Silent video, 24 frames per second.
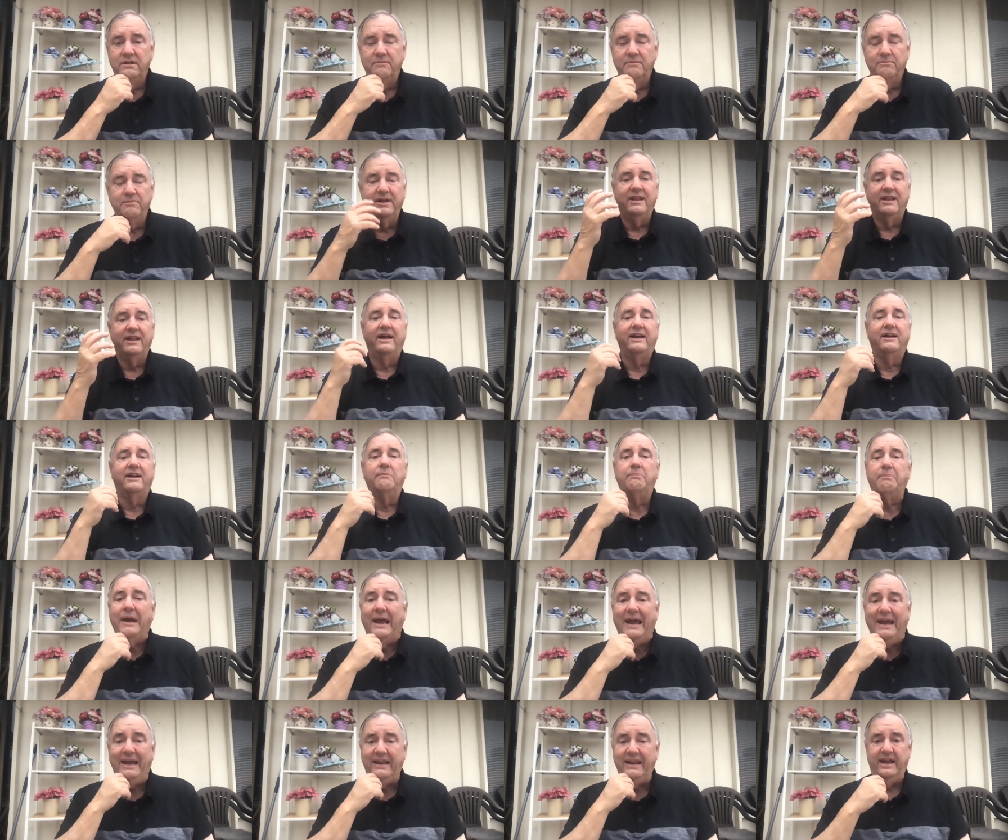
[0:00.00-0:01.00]
Be like a
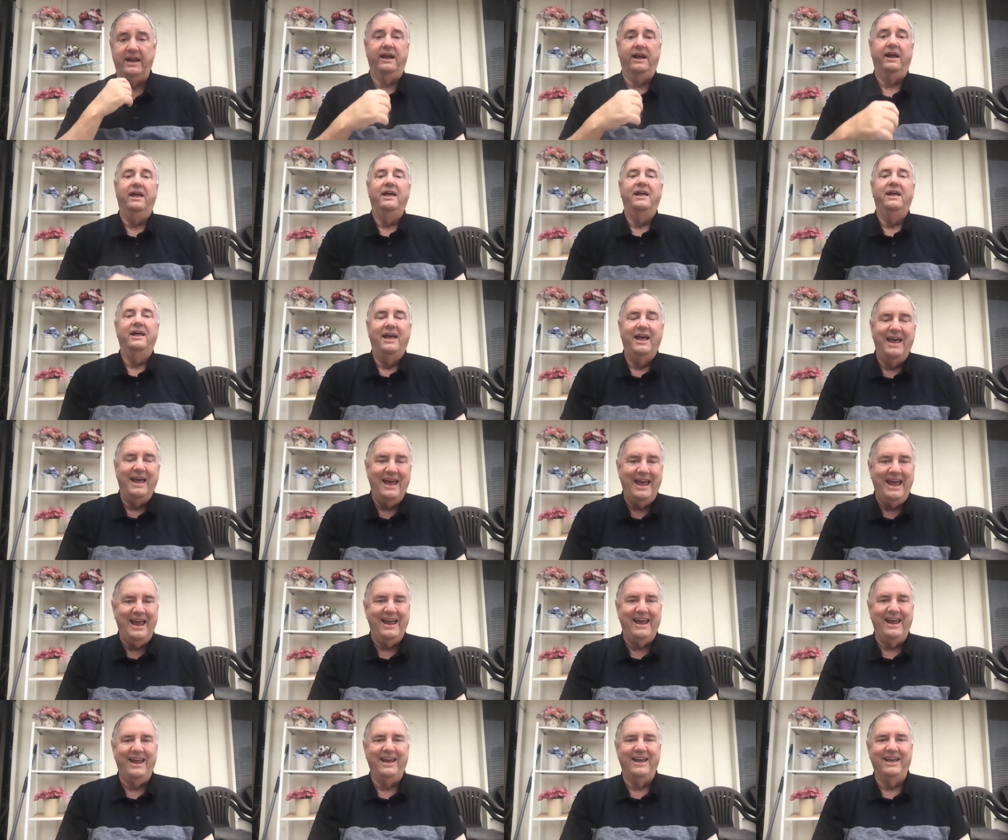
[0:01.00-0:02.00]
painting
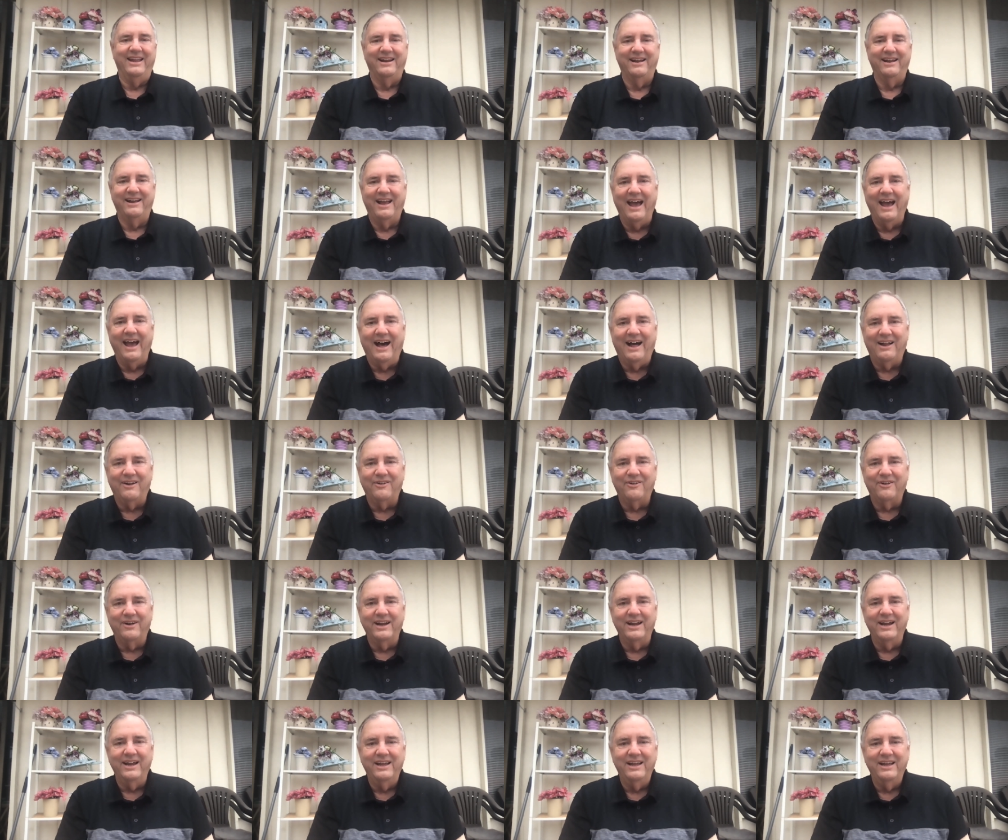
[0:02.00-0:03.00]
hanging in a
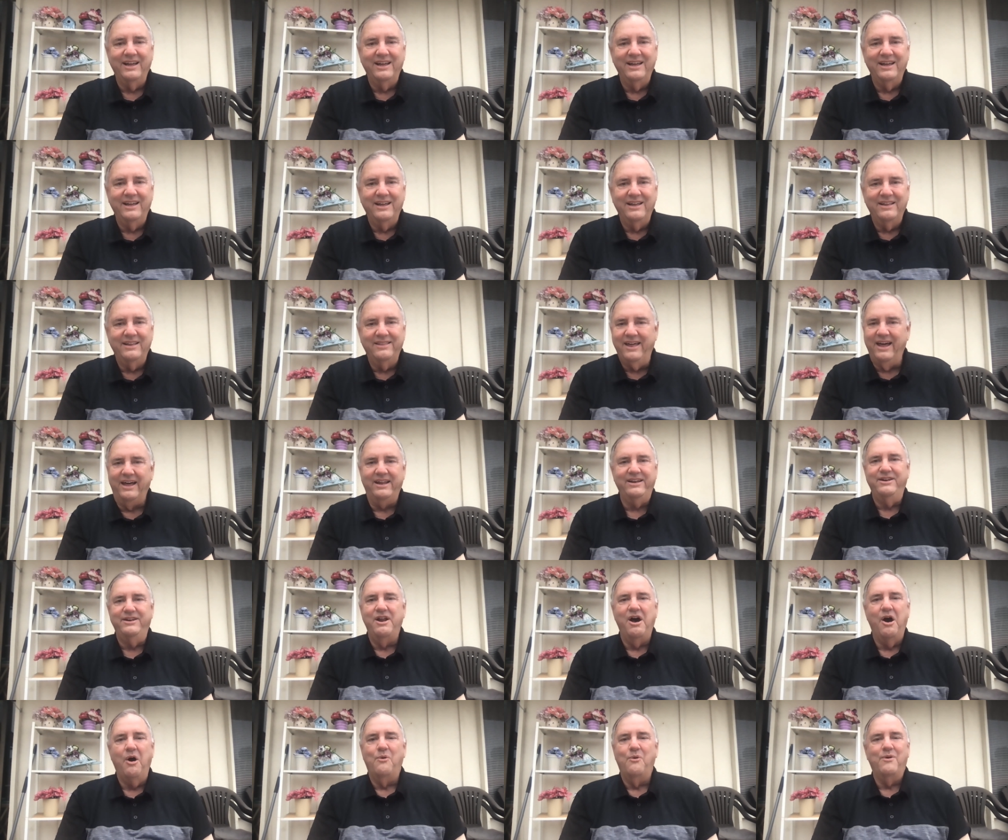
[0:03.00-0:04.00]
gallery that
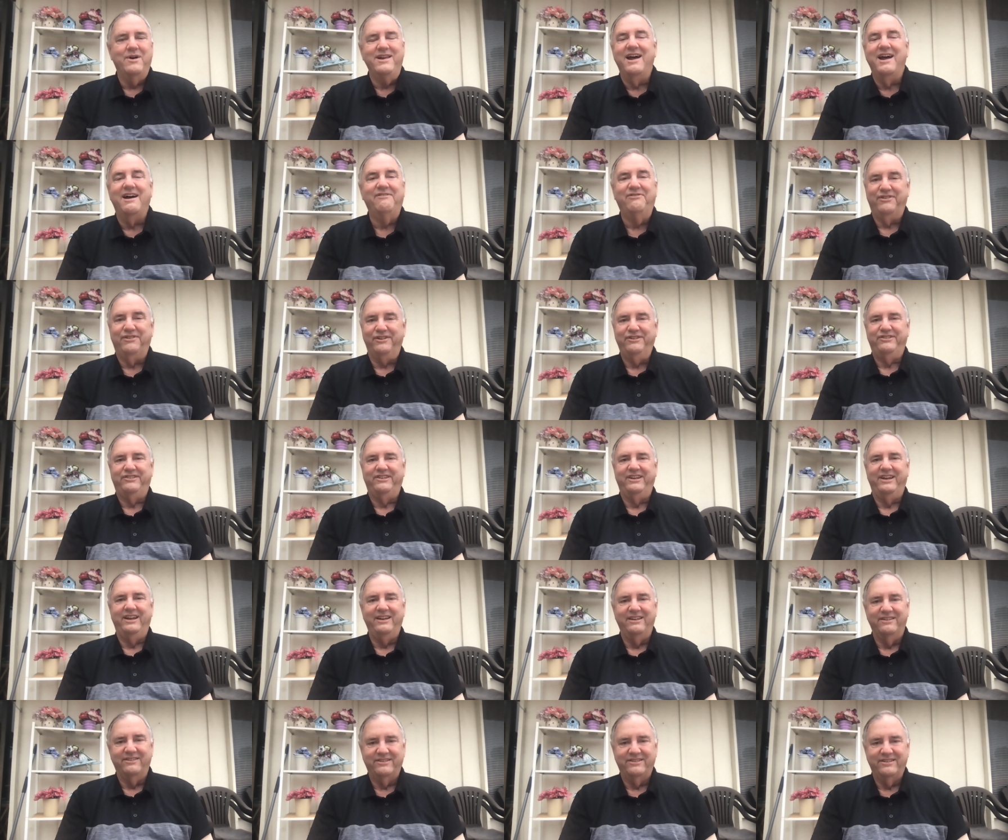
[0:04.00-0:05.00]
no one ever
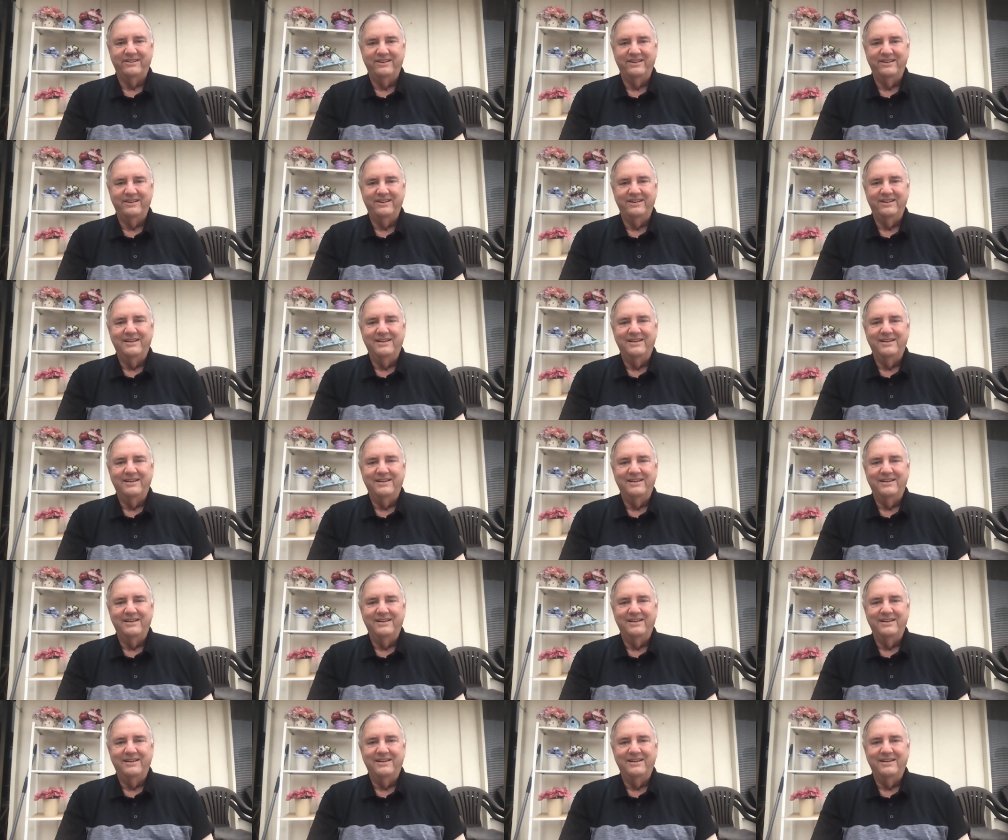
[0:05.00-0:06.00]
sees.
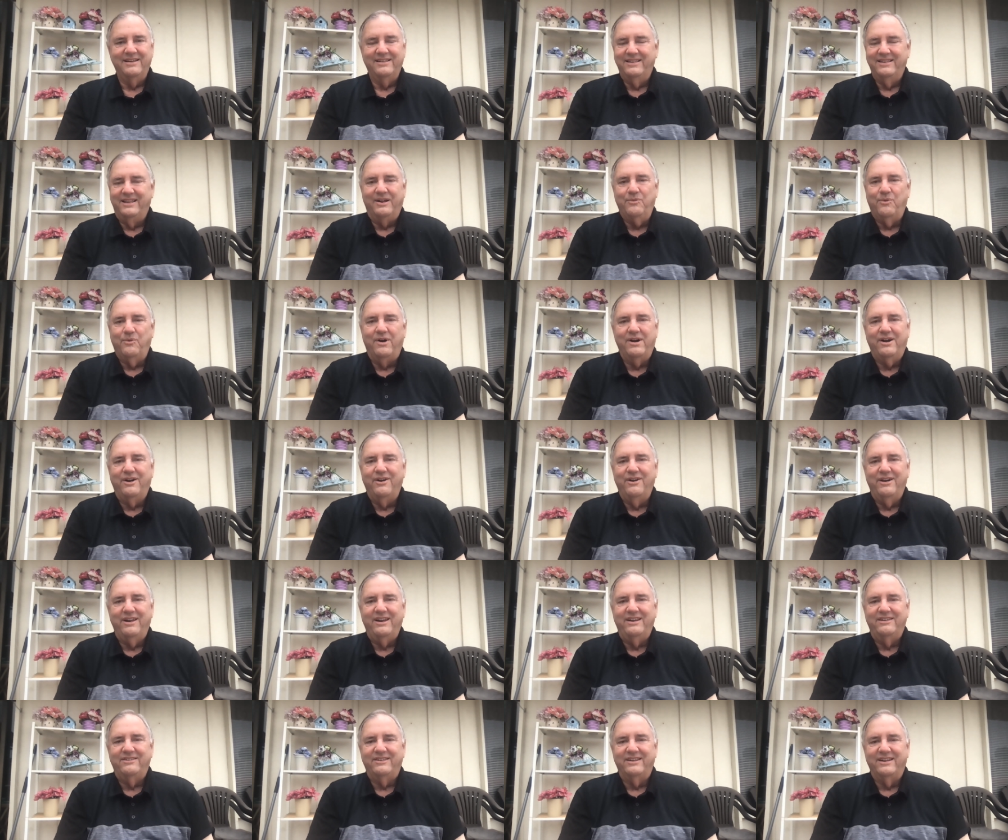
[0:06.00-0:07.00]
Then what good
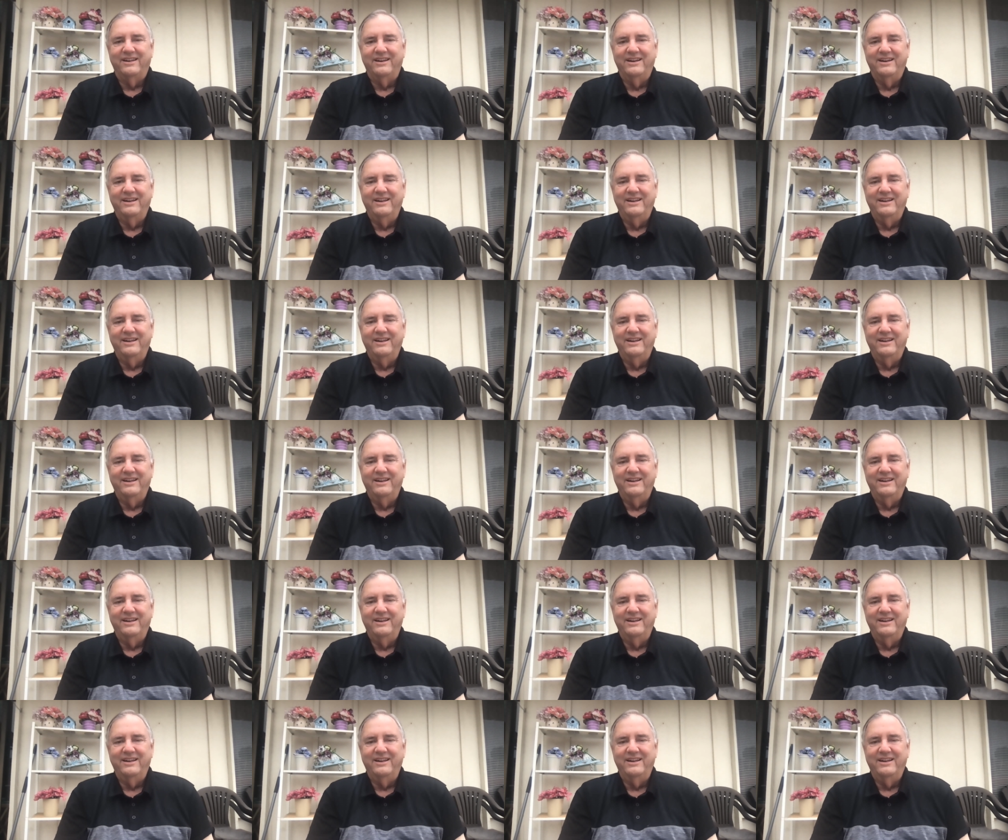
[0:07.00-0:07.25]
is it?